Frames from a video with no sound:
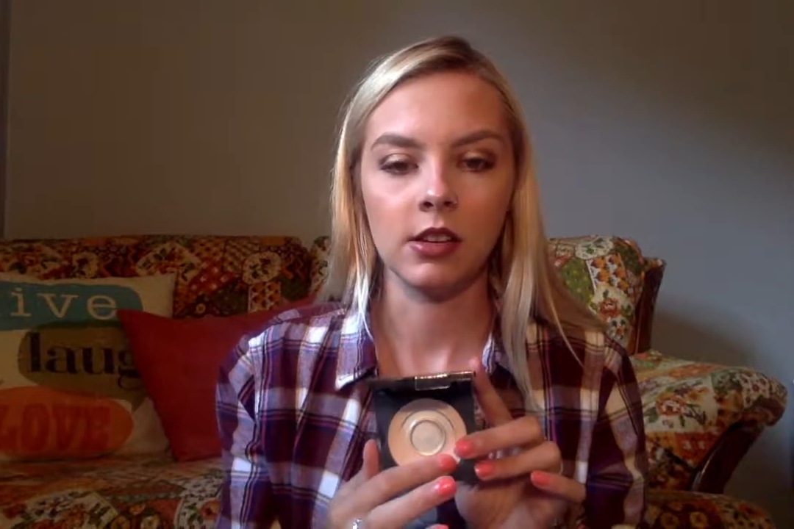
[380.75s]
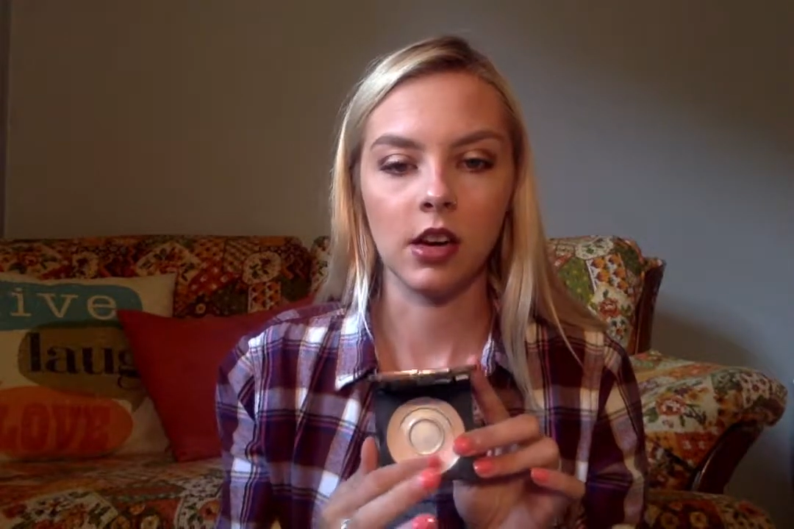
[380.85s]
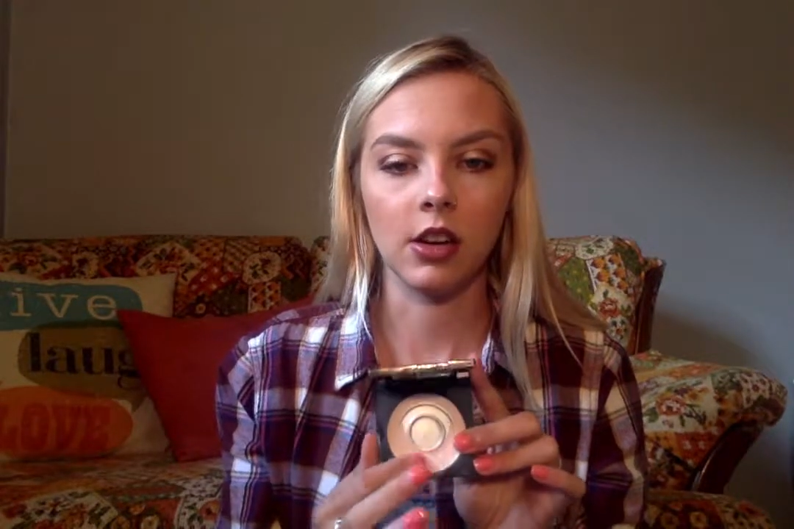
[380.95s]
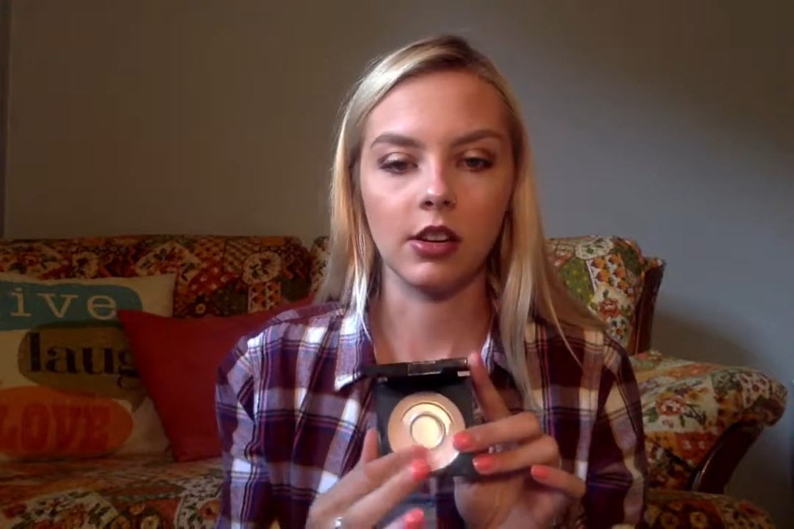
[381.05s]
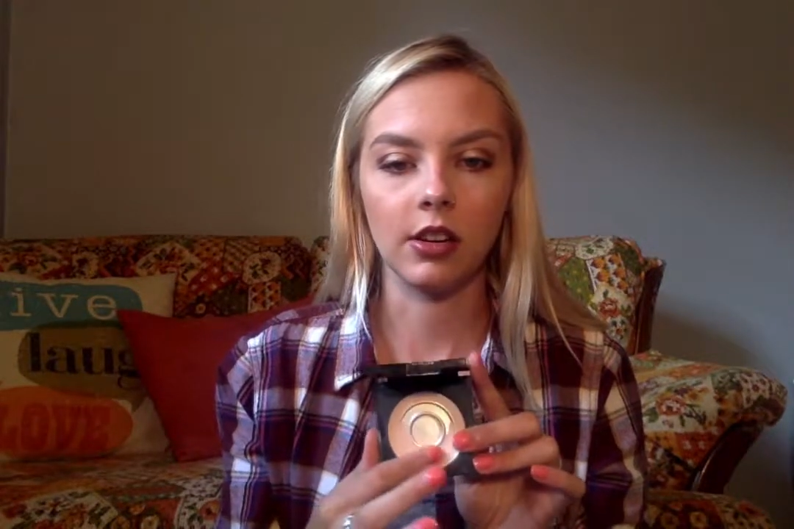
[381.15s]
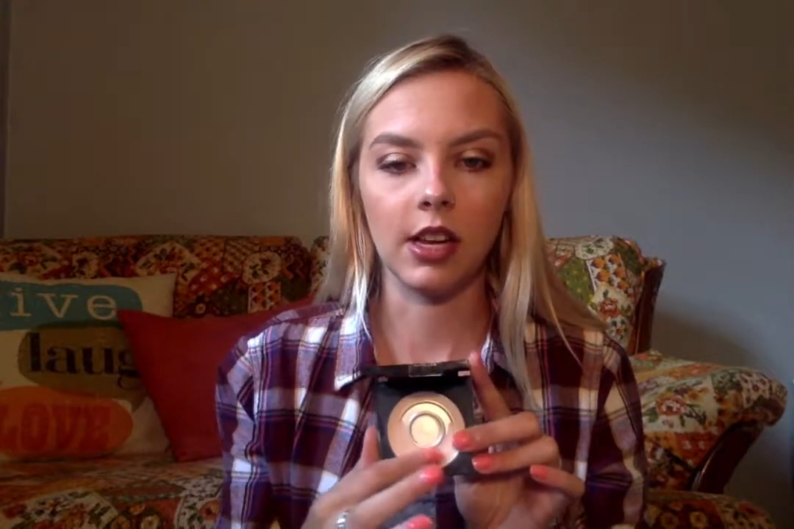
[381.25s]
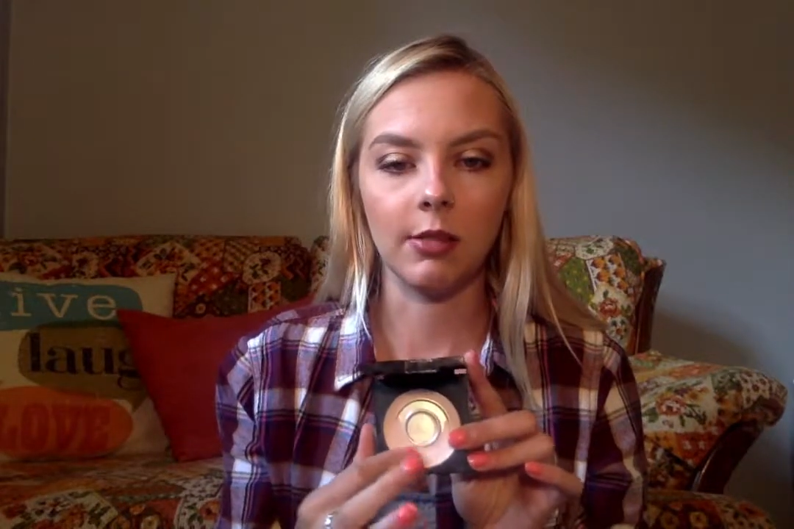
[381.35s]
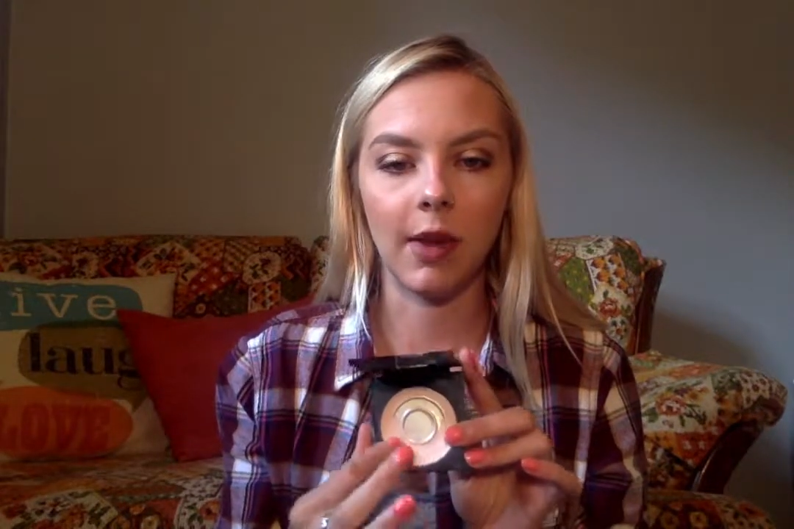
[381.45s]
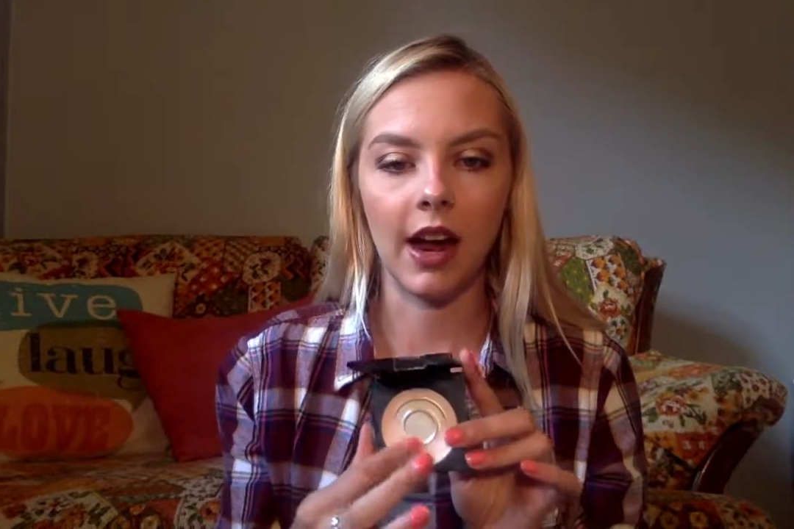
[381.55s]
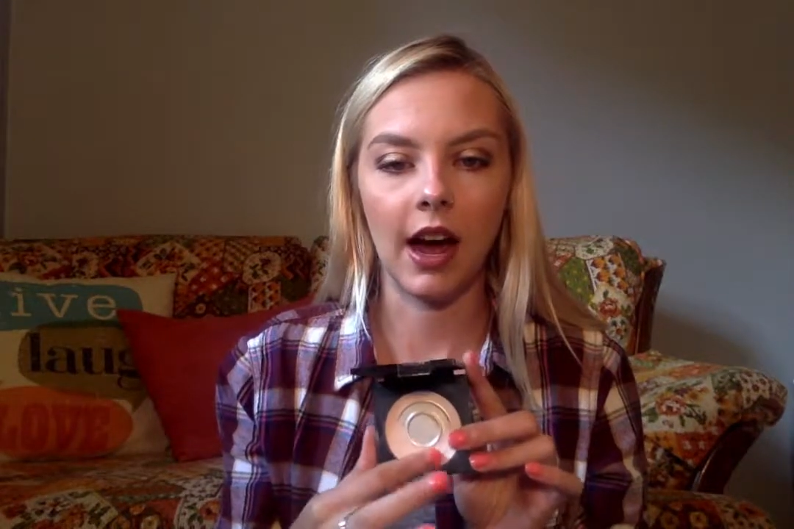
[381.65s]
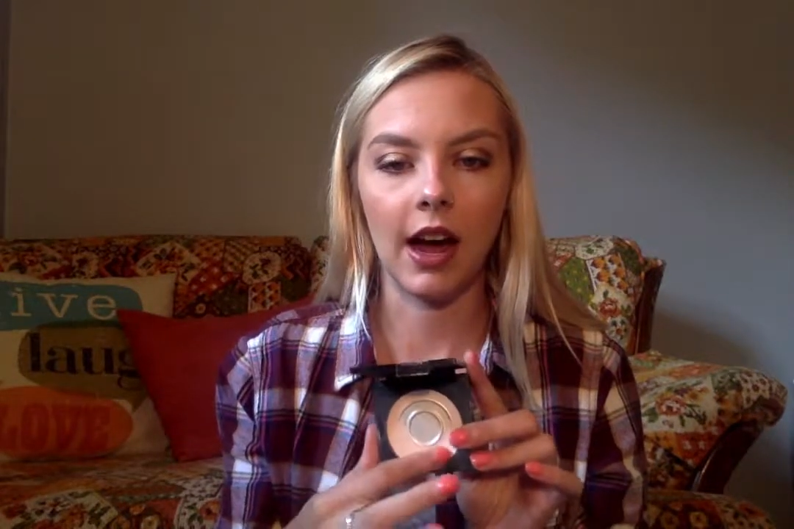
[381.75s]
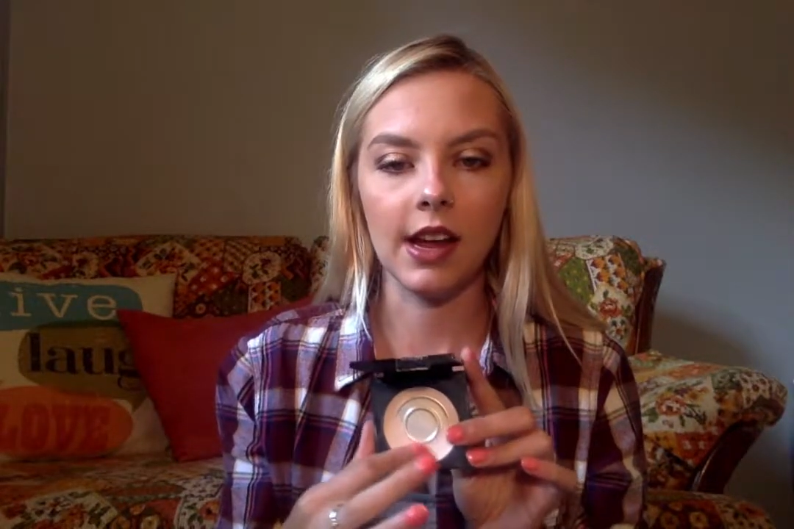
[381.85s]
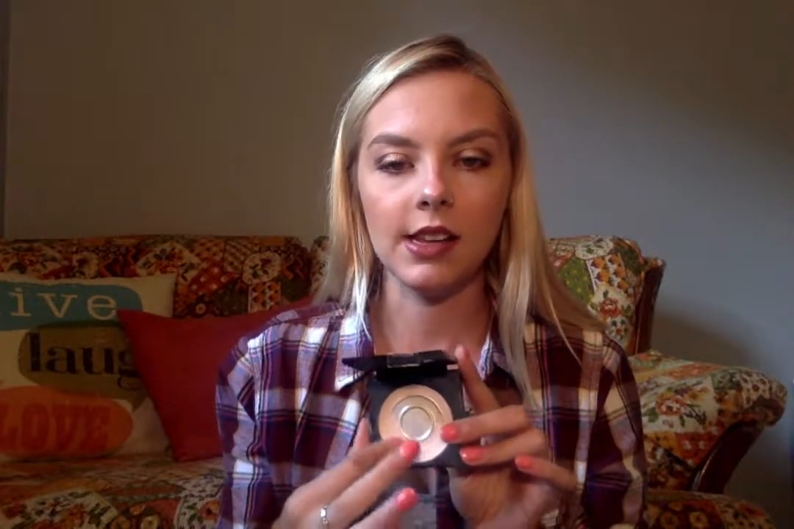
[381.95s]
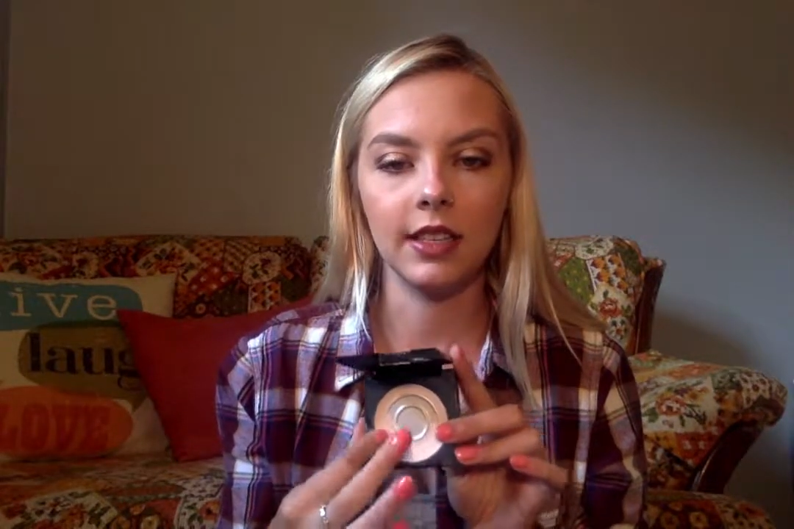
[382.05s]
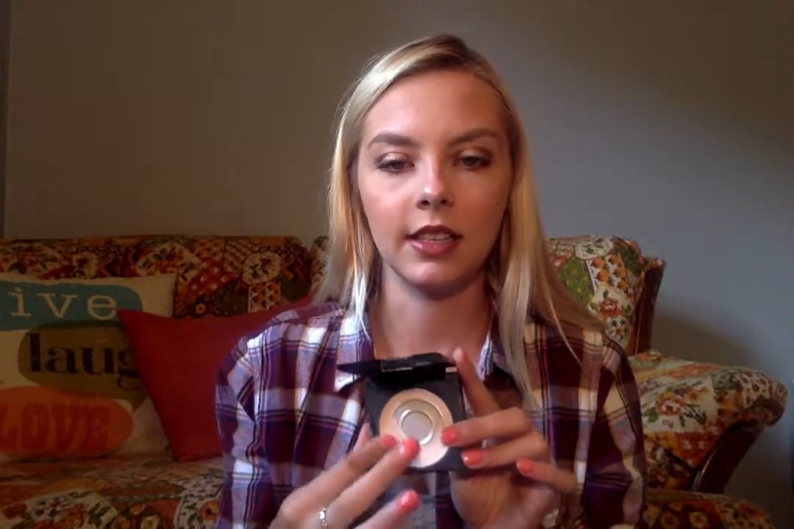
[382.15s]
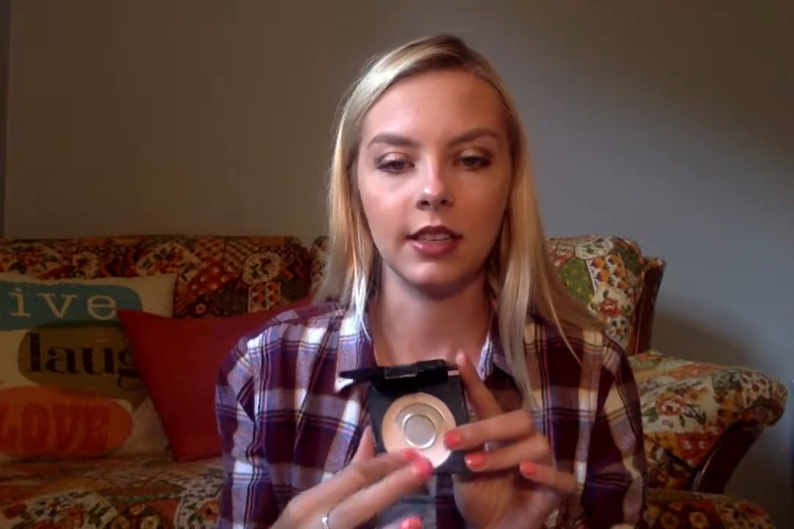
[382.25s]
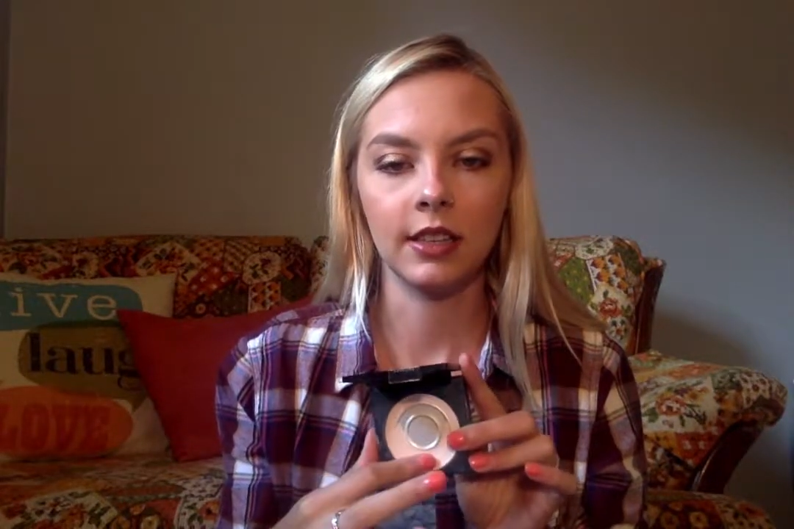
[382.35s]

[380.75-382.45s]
underneath my eyes.